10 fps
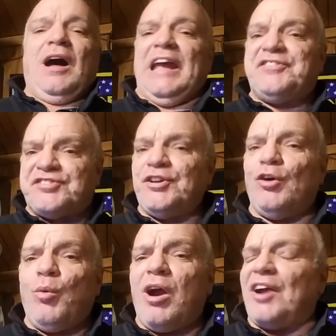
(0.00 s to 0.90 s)
It
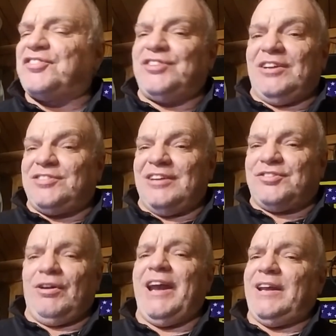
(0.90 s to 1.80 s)
still works. It's
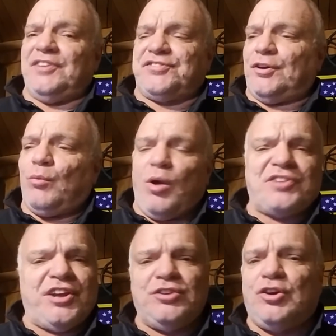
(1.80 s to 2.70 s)
great. It still
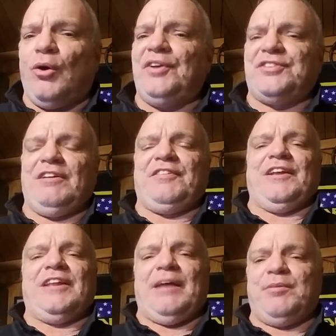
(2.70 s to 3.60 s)
works hitting coins and
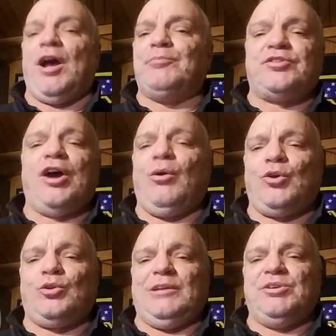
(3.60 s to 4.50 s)
everything. That it becomes a
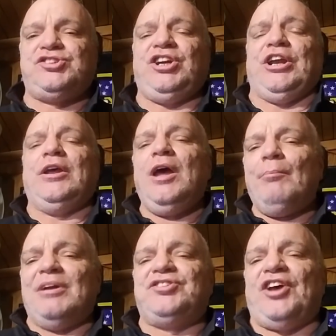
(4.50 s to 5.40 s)
tone-only machine.
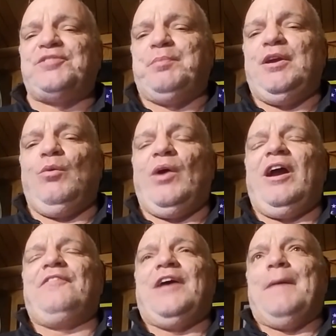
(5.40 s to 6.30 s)
But just be
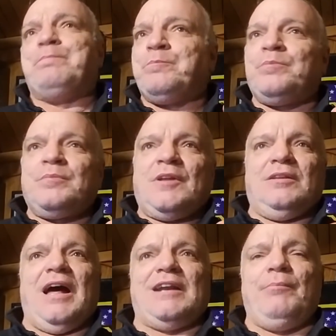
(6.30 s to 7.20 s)
aware that a
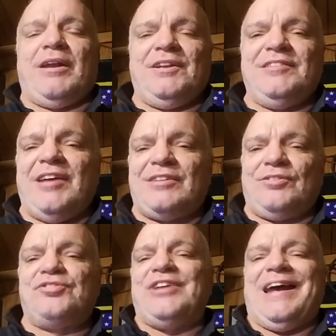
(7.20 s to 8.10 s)
lot of metal
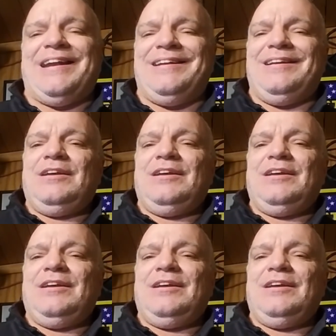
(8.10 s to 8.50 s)
detectors that